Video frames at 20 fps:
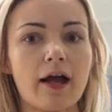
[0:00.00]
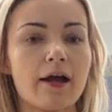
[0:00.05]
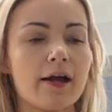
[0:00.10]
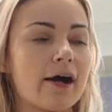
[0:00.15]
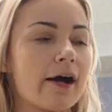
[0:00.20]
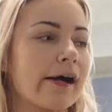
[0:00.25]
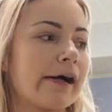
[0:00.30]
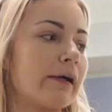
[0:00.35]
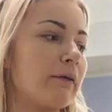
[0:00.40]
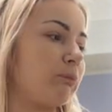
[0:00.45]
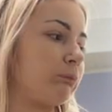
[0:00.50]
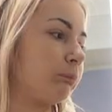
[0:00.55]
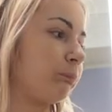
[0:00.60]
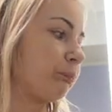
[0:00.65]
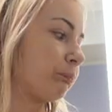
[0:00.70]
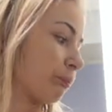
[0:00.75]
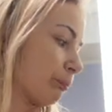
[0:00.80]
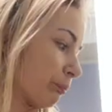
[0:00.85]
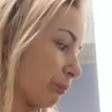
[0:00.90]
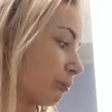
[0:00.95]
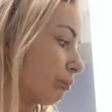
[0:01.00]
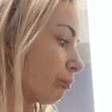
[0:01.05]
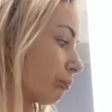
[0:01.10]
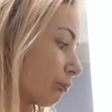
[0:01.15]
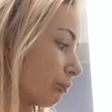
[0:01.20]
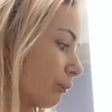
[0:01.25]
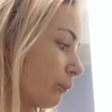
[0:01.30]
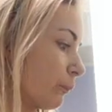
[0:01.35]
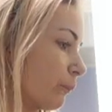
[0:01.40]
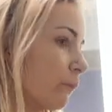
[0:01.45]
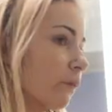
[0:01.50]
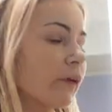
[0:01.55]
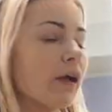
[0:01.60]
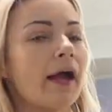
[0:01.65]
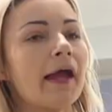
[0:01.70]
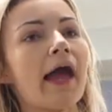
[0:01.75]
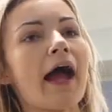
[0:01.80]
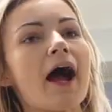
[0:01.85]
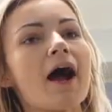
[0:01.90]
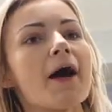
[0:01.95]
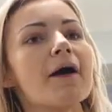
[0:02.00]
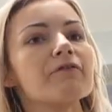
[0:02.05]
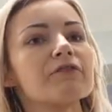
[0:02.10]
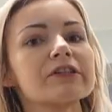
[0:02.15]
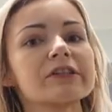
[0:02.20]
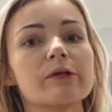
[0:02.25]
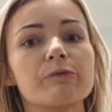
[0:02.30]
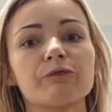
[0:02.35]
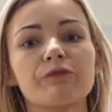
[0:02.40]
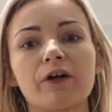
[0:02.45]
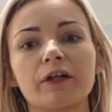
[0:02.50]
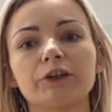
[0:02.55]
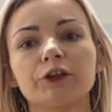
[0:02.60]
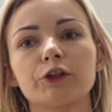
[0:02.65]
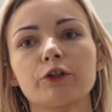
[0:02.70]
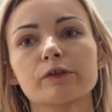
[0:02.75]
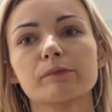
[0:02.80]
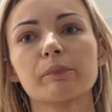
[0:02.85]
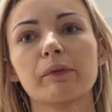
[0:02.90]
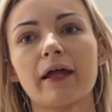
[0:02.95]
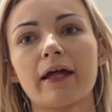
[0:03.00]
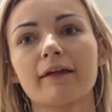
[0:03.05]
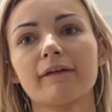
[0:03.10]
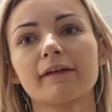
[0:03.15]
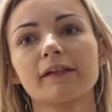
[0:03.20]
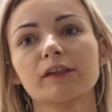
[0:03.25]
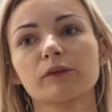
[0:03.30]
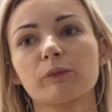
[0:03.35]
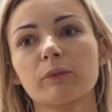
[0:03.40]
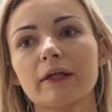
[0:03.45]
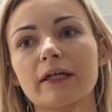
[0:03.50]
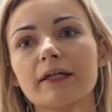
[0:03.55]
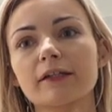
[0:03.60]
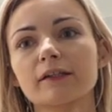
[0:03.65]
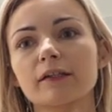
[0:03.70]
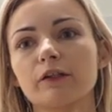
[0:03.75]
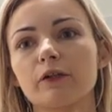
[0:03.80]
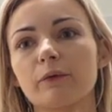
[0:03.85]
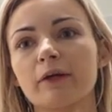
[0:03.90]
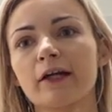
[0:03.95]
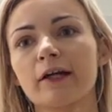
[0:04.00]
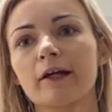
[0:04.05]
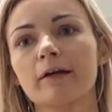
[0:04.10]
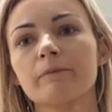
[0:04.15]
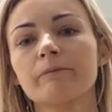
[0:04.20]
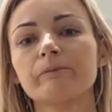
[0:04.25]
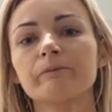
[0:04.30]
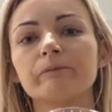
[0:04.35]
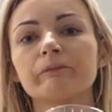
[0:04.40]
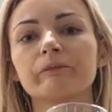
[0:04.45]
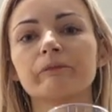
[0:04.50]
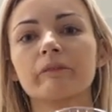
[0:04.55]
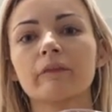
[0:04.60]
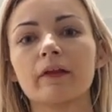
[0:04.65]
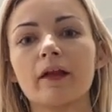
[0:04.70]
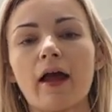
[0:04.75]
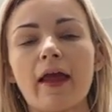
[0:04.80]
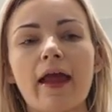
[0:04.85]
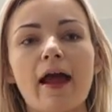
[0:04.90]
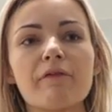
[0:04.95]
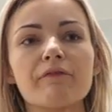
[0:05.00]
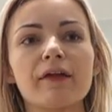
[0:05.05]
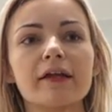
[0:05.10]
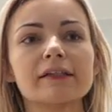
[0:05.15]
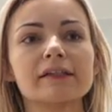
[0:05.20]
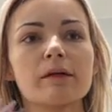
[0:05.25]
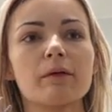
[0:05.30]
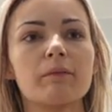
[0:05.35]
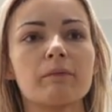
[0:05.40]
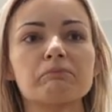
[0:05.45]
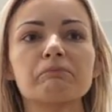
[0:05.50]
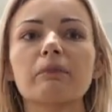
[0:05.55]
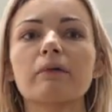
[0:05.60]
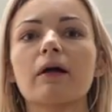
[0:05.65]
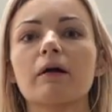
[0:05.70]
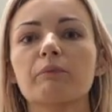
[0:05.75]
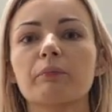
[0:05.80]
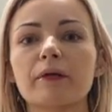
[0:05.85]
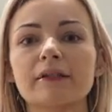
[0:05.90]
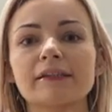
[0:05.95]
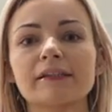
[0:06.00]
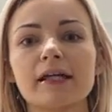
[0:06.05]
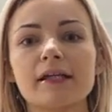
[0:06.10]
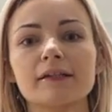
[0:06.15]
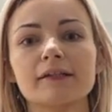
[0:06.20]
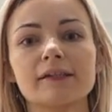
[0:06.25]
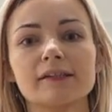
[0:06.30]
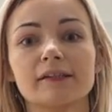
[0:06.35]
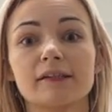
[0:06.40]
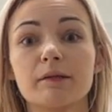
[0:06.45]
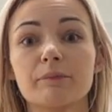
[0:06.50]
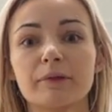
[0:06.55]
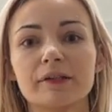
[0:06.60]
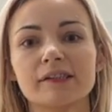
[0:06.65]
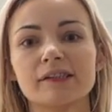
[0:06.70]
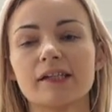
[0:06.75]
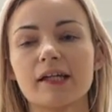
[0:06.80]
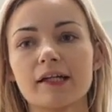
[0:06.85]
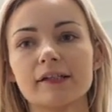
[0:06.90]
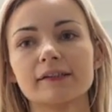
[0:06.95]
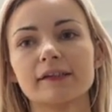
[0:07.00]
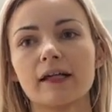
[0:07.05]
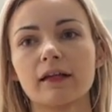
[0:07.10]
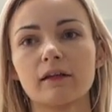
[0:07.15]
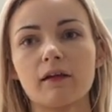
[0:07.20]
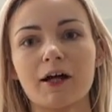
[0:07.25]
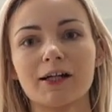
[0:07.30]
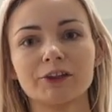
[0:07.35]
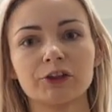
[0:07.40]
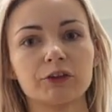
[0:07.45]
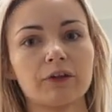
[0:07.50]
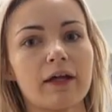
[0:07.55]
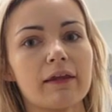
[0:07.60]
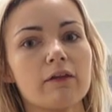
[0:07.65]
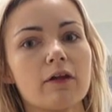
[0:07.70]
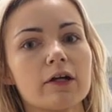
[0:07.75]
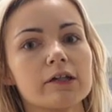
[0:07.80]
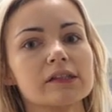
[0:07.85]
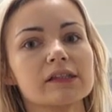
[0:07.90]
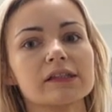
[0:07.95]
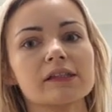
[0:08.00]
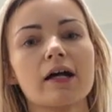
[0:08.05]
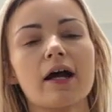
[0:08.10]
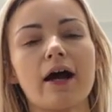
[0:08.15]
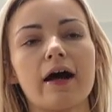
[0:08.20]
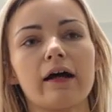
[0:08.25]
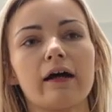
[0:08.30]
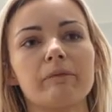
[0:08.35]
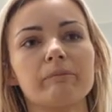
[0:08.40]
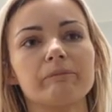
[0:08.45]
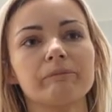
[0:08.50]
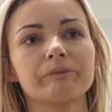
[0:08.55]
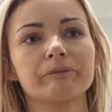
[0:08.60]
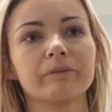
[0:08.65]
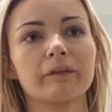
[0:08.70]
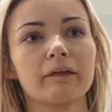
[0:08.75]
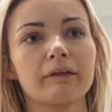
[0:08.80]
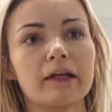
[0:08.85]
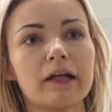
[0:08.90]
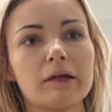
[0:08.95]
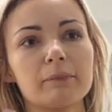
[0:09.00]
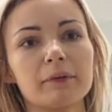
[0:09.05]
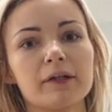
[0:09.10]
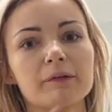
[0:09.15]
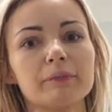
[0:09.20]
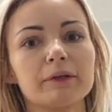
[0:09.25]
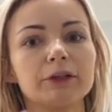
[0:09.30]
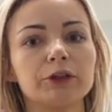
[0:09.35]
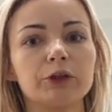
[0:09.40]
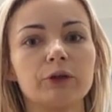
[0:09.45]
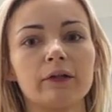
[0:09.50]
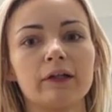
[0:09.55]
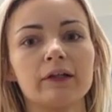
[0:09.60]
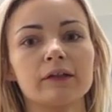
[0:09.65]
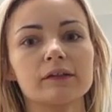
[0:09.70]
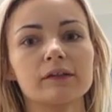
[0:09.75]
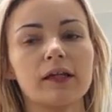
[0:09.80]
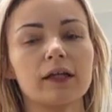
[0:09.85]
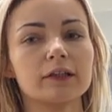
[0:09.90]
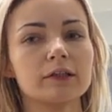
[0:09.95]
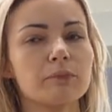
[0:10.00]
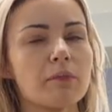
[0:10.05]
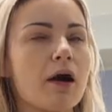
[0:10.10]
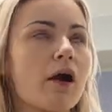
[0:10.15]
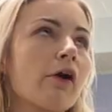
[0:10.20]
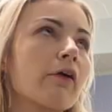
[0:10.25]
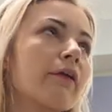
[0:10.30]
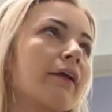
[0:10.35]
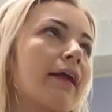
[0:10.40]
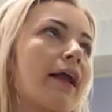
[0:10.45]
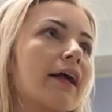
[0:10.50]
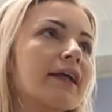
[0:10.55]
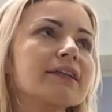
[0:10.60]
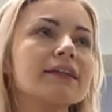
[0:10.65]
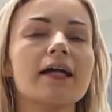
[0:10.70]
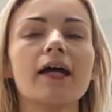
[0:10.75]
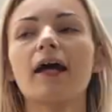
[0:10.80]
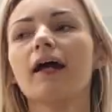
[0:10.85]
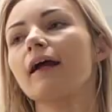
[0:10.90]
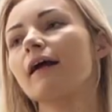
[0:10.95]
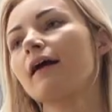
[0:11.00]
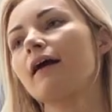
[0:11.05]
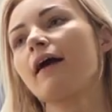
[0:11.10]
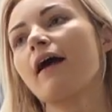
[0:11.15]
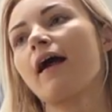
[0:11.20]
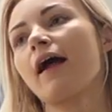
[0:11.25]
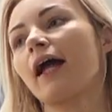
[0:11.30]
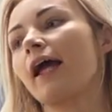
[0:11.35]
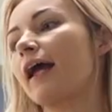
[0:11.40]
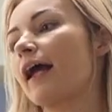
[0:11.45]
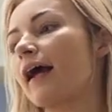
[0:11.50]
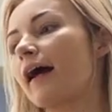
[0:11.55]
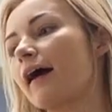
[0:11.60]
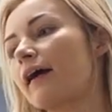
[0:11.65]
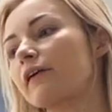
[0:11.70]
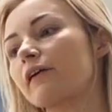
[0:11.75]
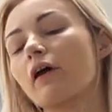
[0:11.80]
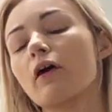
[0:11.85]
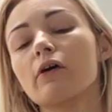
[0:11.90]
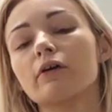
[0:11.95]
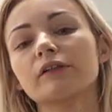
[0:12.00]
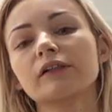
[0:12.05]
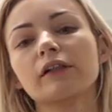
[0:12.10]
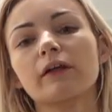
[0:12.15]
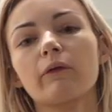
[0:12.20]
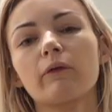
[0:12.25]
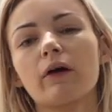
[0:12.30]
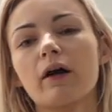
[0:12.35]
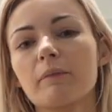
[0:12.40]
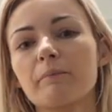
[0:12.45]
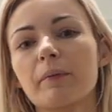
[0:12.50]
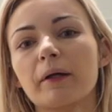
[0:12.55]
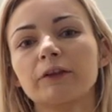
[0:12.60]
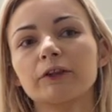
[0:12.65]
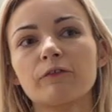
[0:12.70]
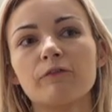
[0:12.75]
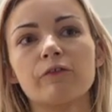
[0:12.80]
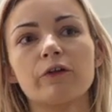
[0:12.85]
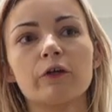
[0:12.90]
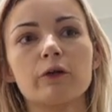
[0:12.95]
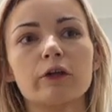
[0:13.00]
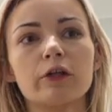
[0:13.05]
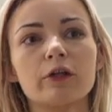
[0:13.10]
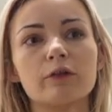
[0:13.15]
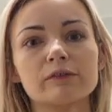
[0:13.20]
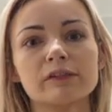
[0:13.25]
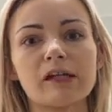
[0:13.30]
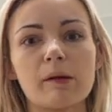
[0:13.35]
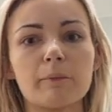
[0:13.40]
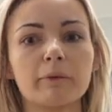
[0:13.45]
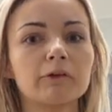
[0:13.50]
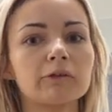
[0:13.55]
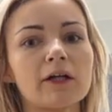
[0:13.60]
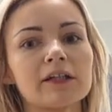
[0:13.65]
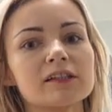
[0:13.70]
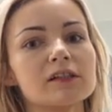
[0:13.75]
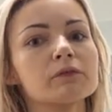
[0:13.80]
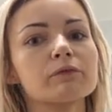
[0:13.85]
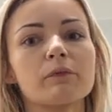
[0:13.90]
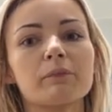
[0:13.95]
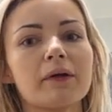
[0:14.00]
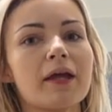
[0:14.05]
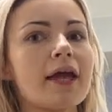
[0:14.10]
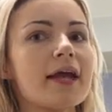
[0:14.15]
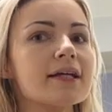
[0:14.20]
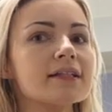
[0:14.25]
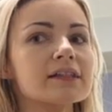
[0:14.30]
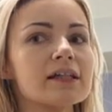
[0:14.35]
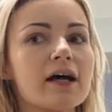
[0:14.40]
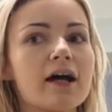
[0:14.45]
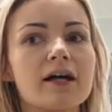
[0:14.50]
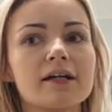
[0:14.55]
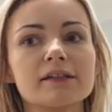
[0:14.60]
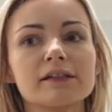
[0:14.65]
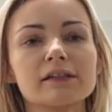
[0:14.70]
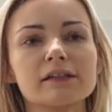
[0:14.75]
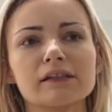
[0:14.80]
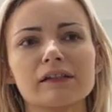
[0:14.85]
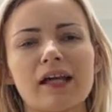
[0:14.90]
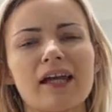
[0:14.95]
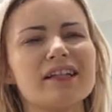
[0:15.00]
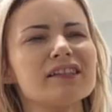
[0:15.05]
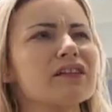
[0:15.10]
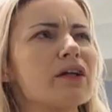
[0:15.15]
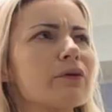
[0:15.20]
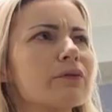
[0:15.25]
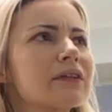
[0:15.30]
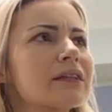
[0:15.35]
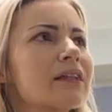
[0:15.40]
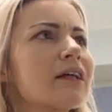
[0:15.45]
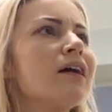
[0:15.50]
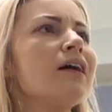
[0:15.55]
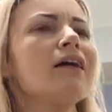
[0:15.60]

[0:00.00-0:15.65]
Um, I have some fun shoots planned this week to do here. I have like some princess, Disney princess, like lingerie looks um, that I'm gonna be shooting like tomorrow or the next day. And also a bunch of new cute summer dresses from ASOS, ASOS.